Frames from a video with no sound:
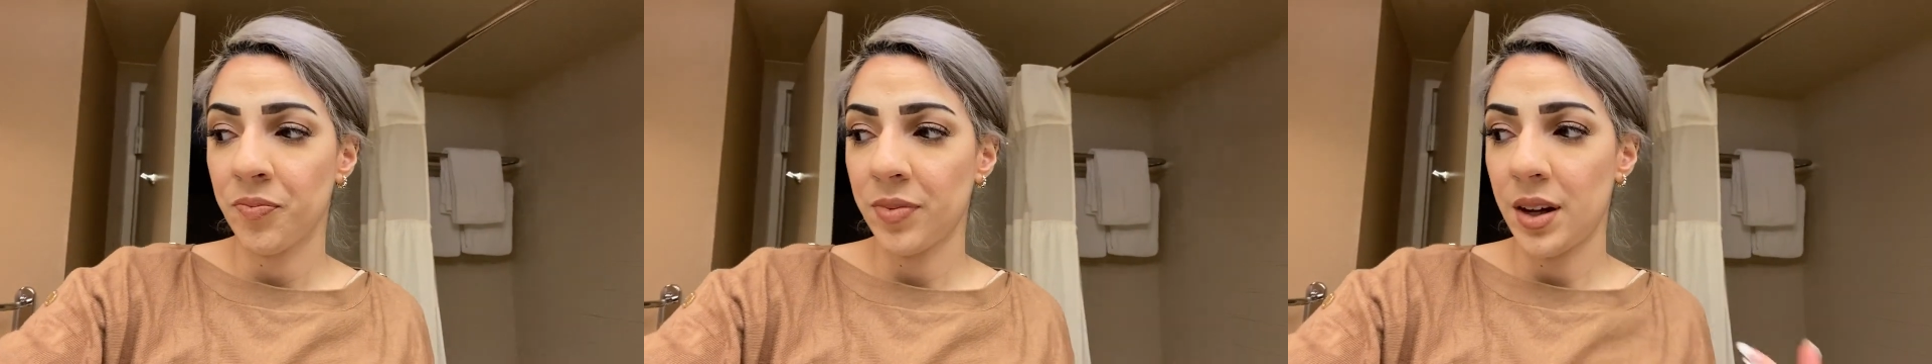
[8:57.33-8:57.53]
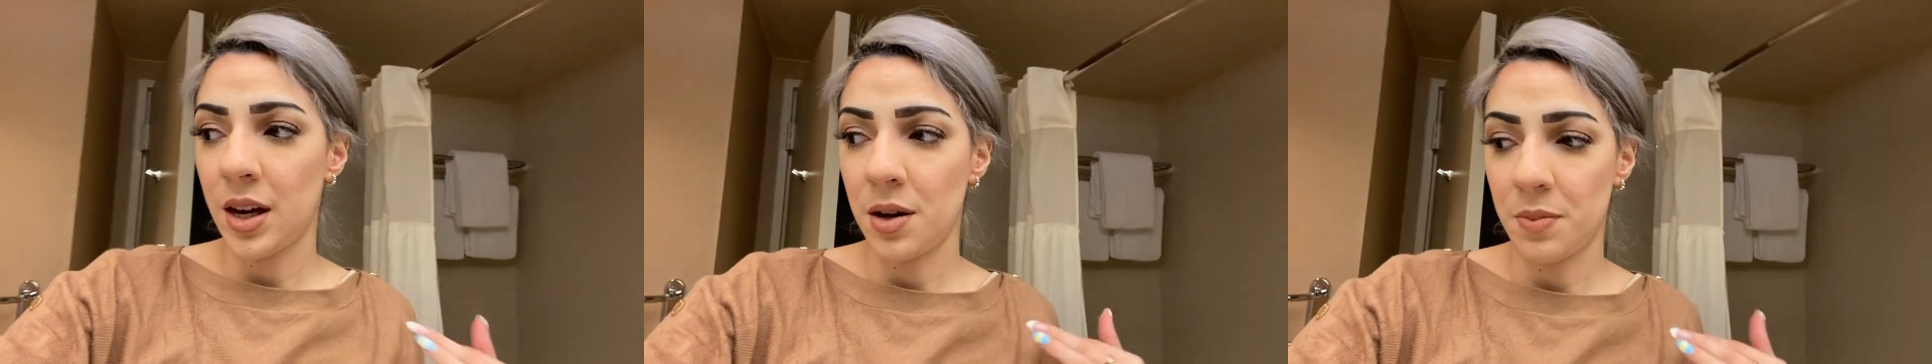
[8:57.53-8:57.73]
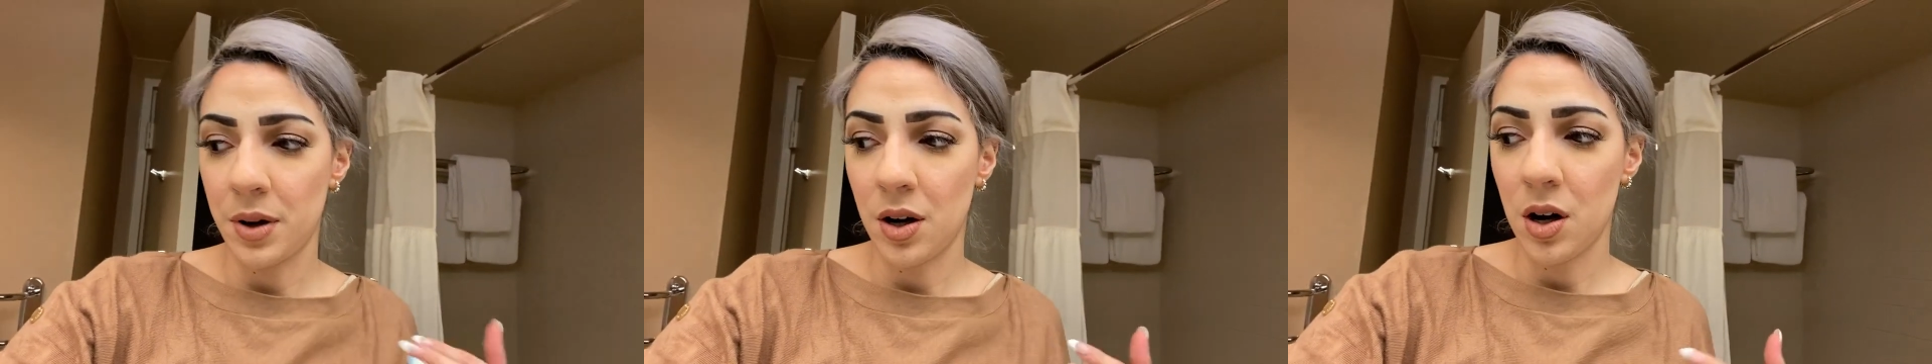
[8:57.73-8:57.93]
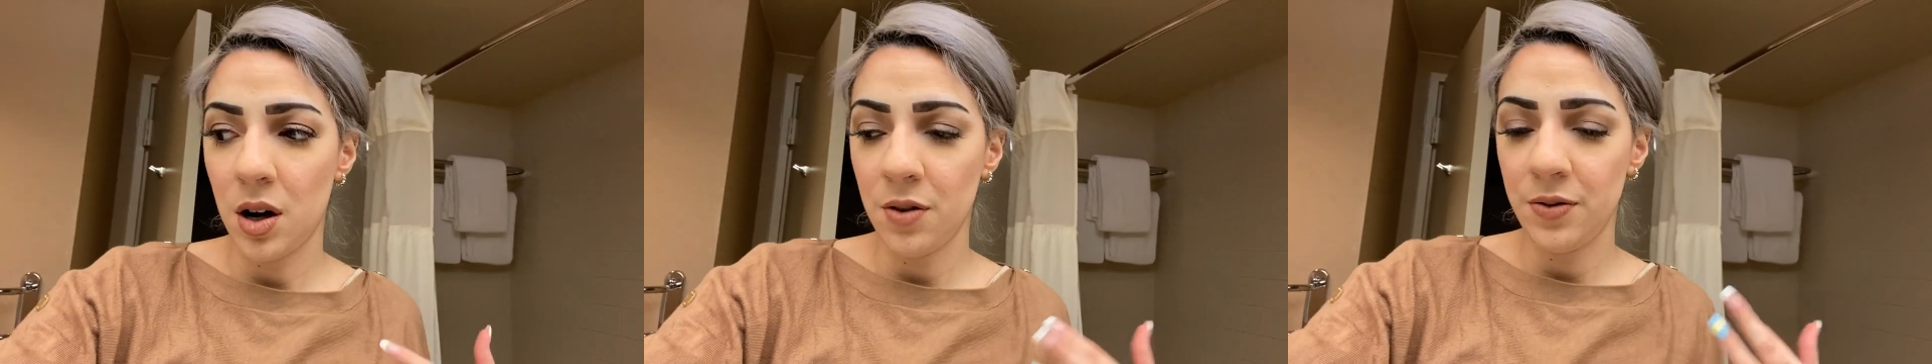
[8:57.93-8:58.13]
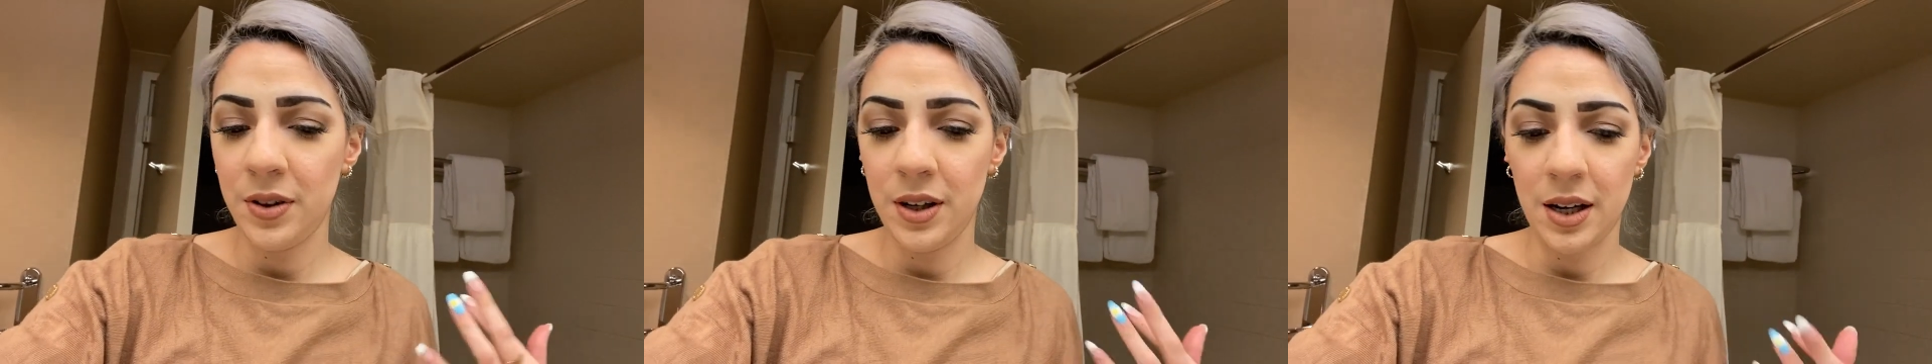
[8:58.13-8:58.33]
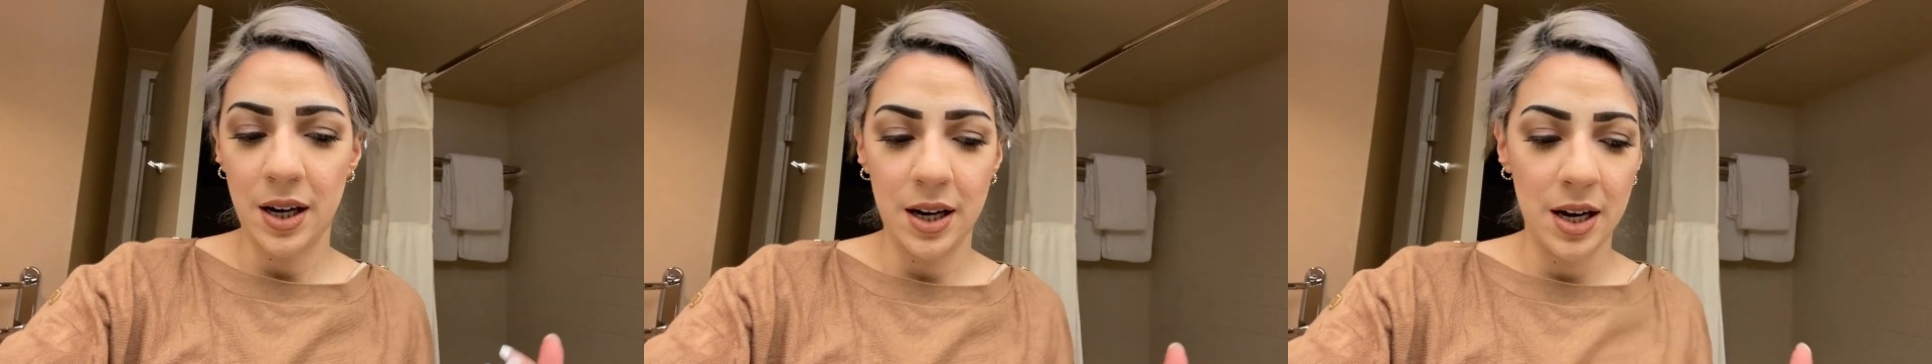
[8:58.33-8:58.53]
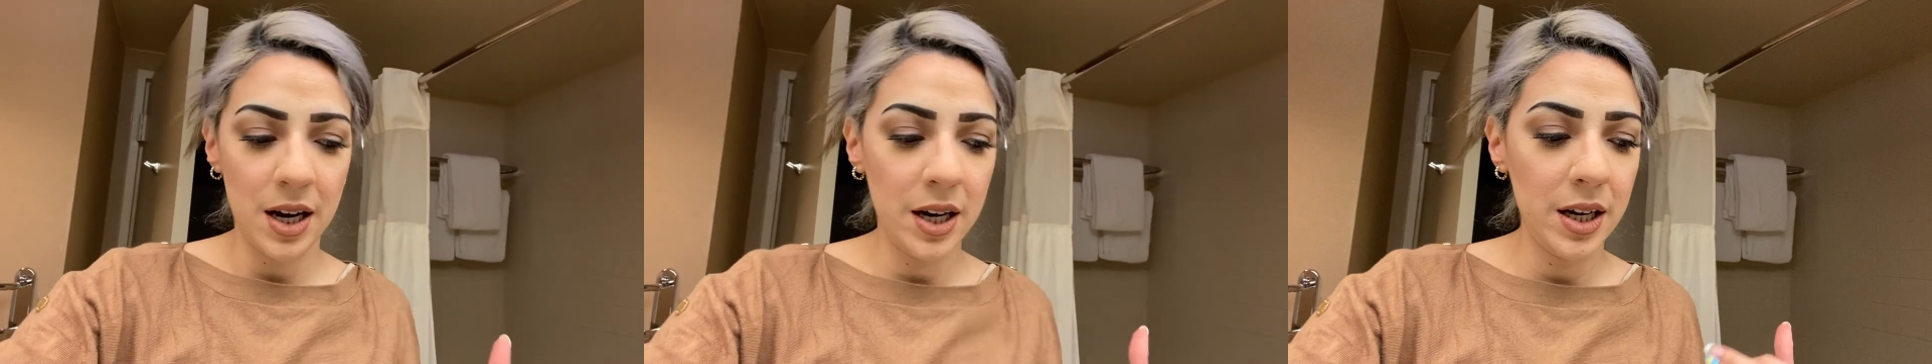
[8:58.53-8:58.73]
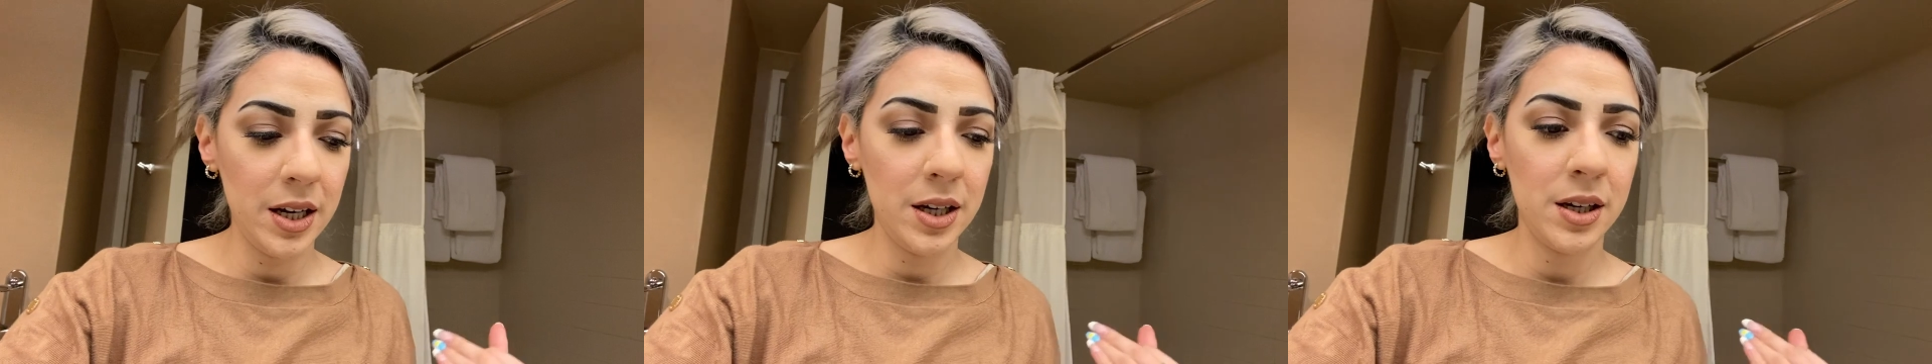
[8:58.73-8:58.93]
had my coffee, I
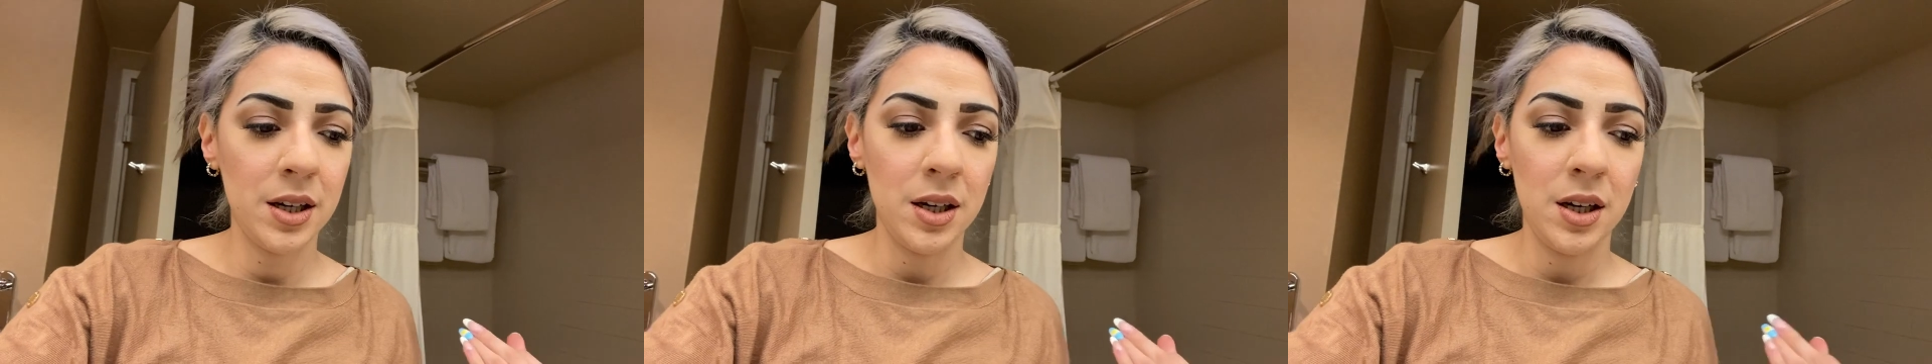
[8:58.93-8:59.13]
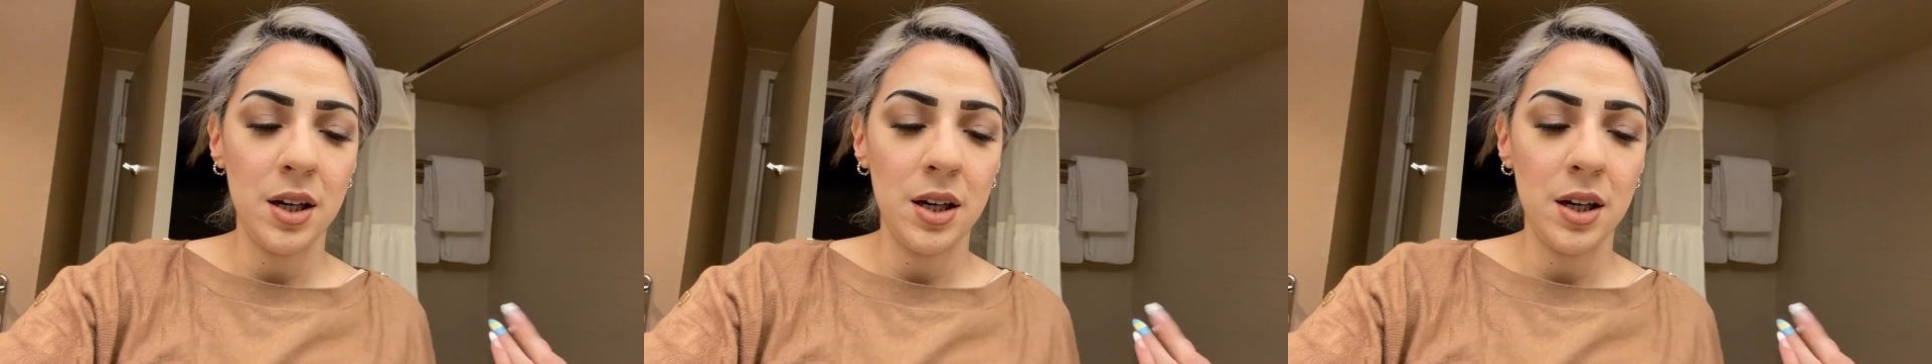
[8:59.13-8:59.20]
ate,